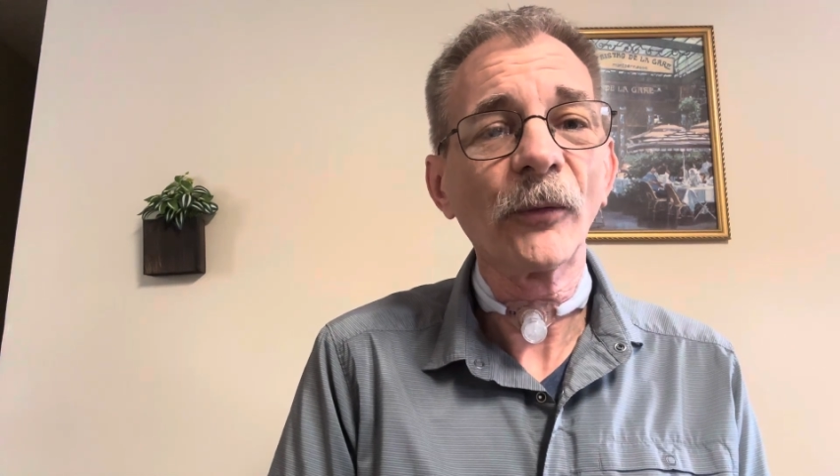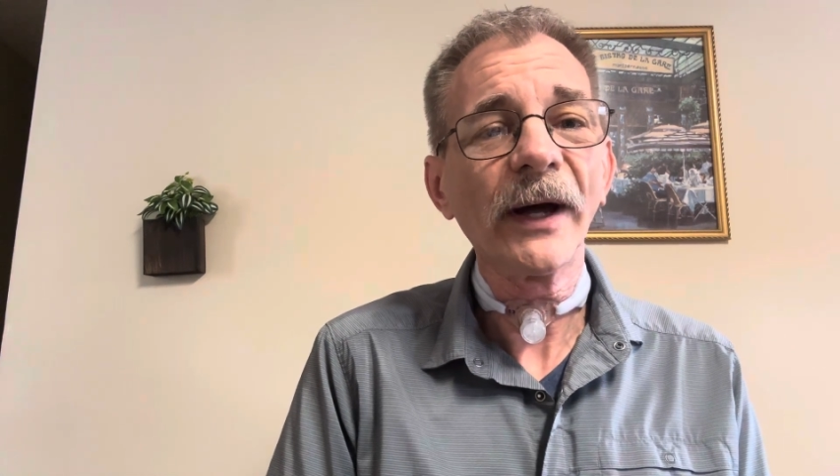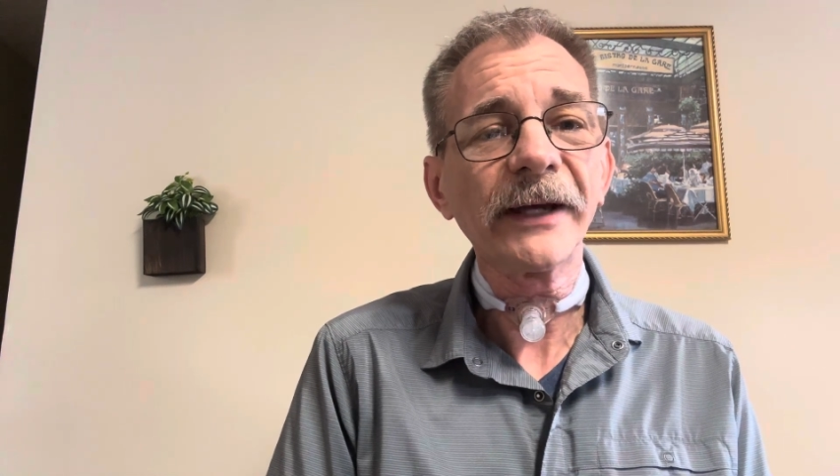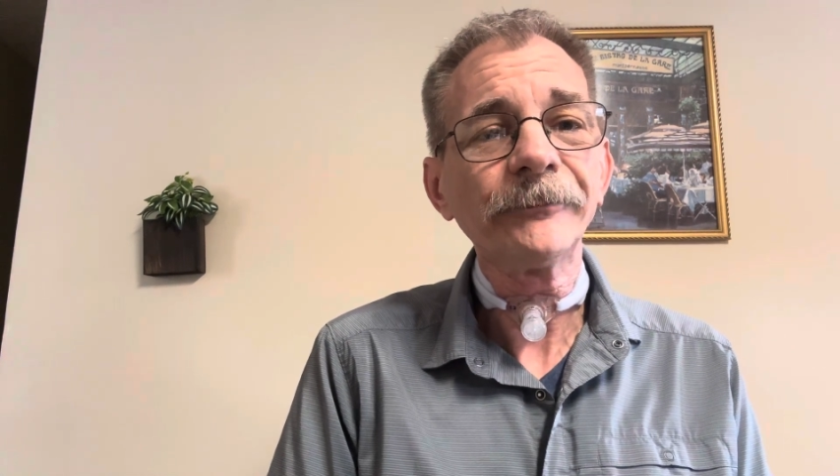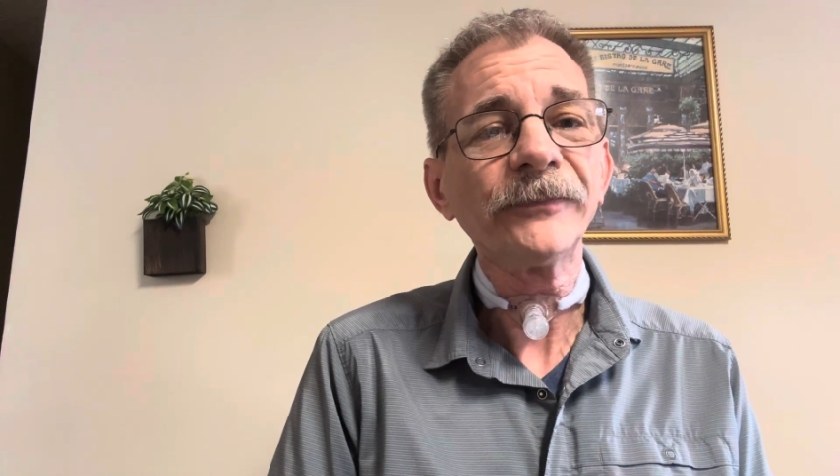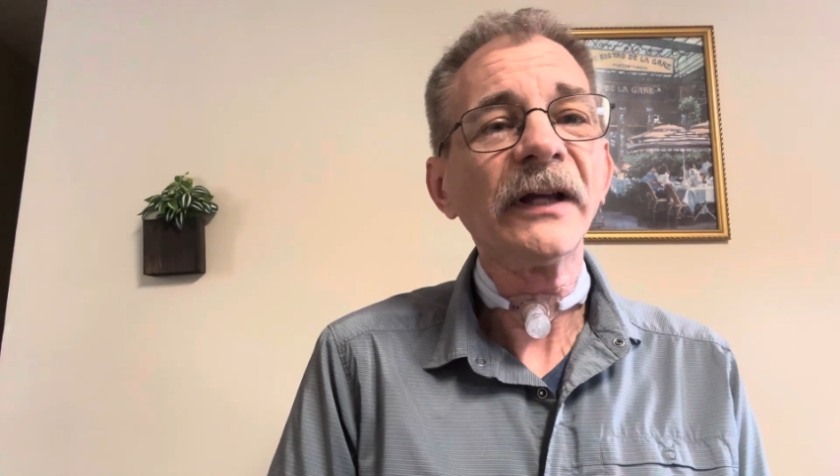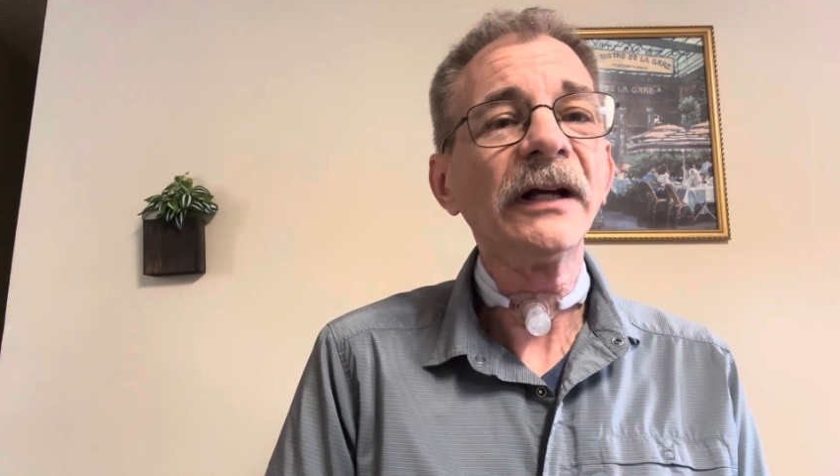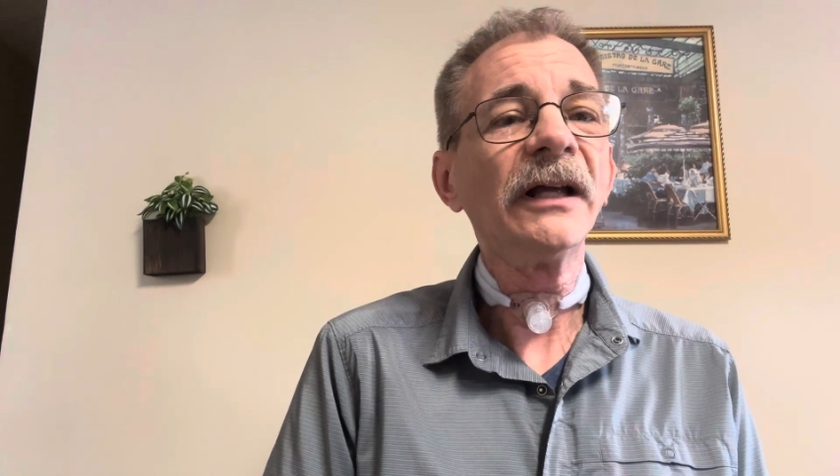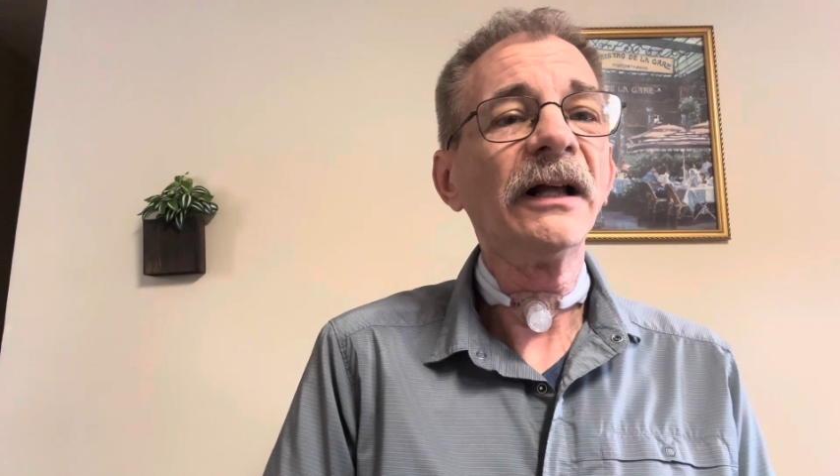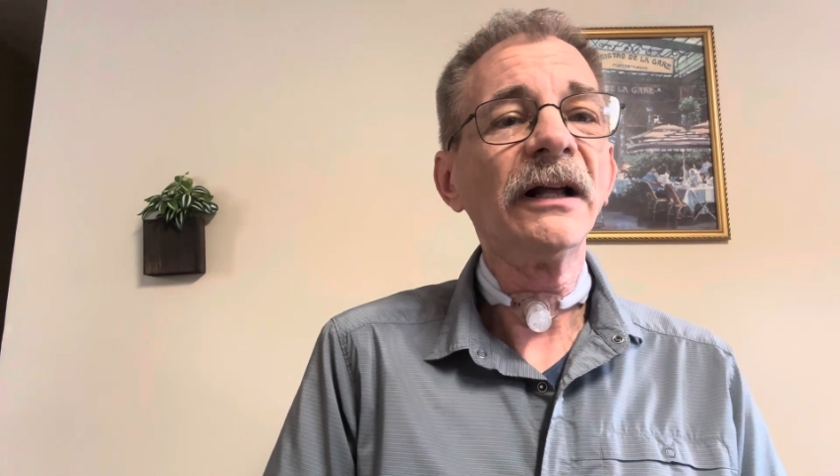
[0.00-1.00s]
way
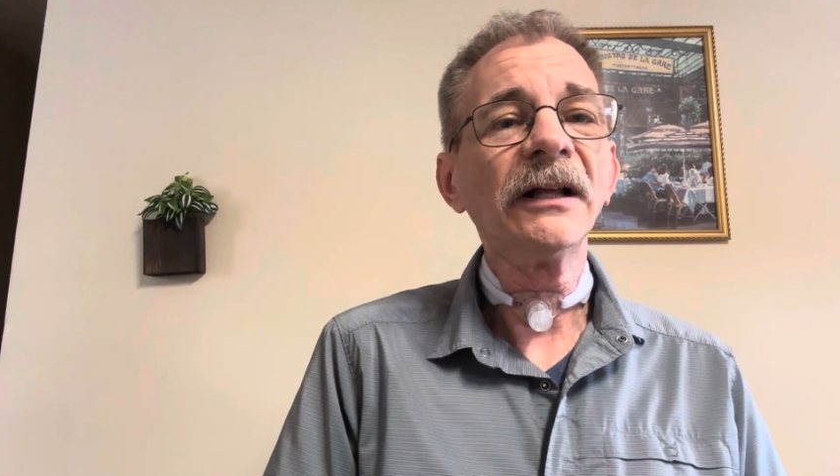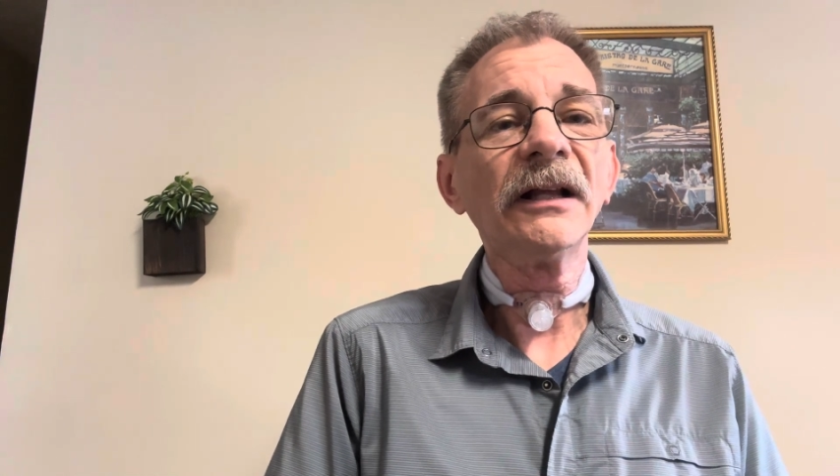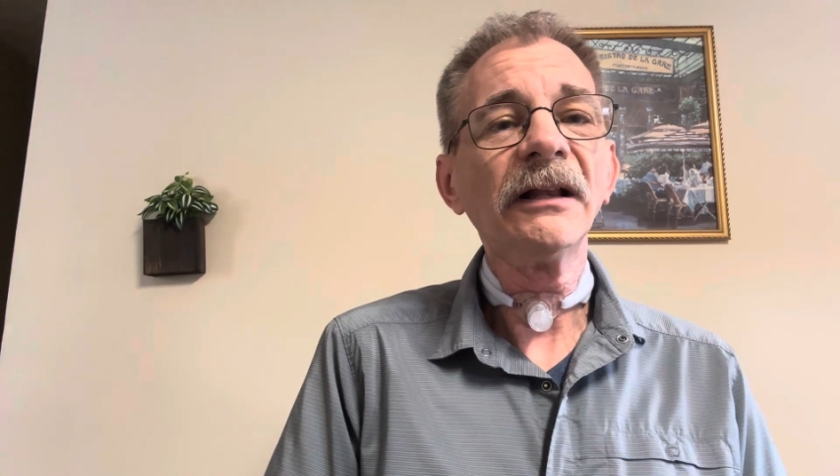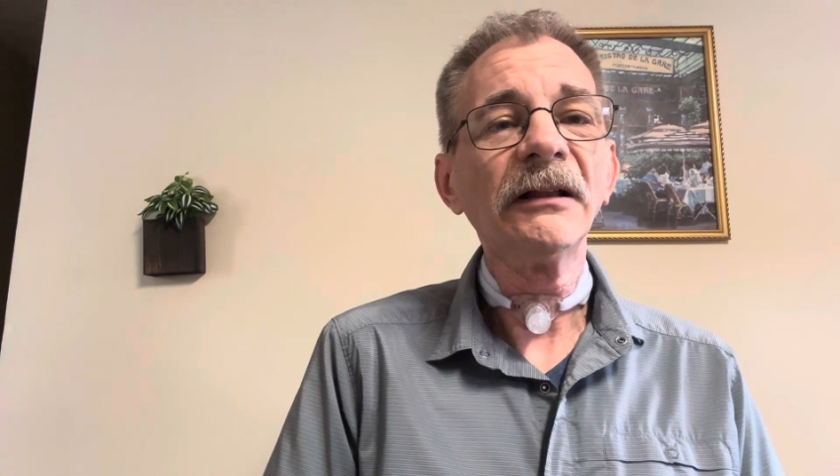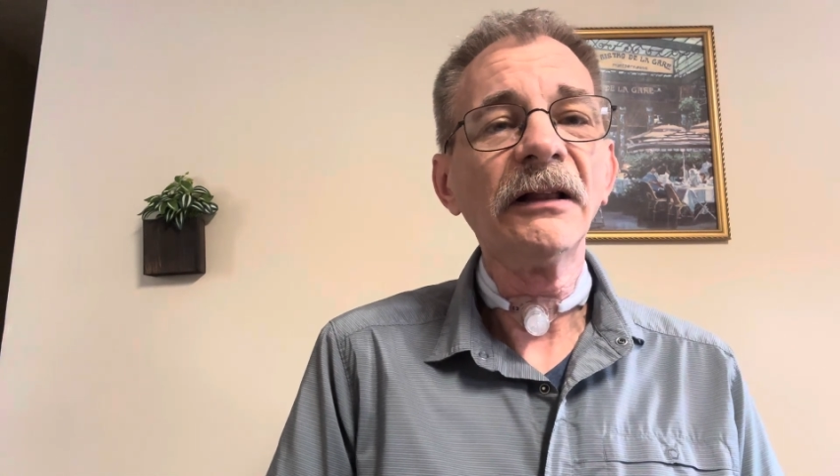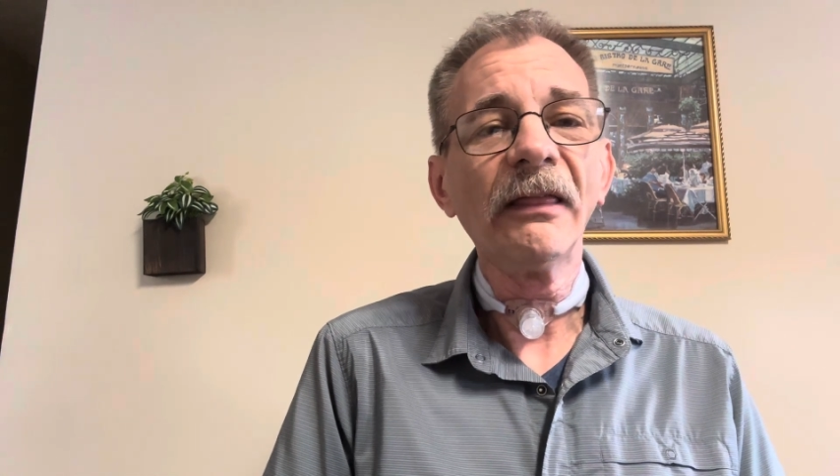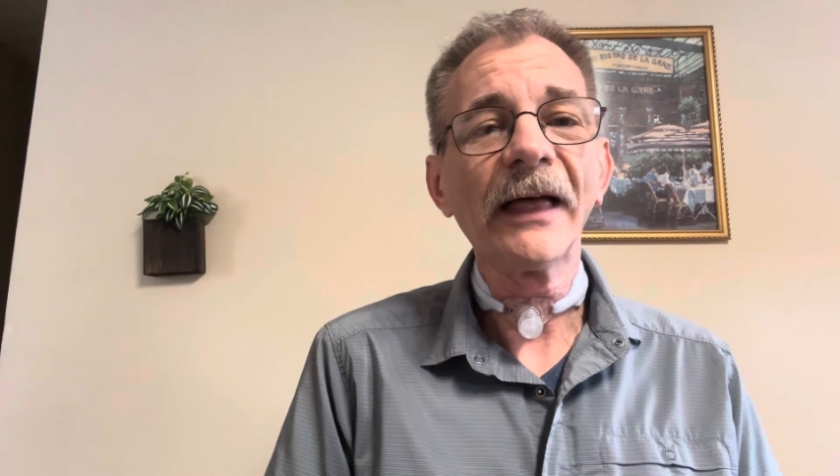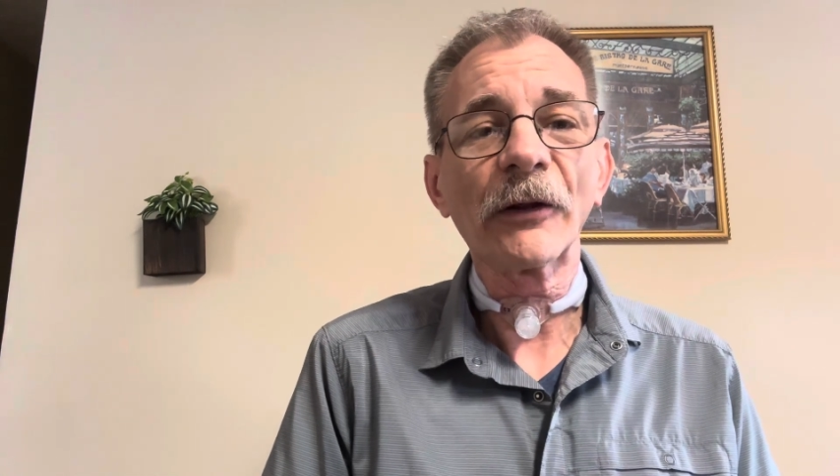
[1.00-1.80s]
that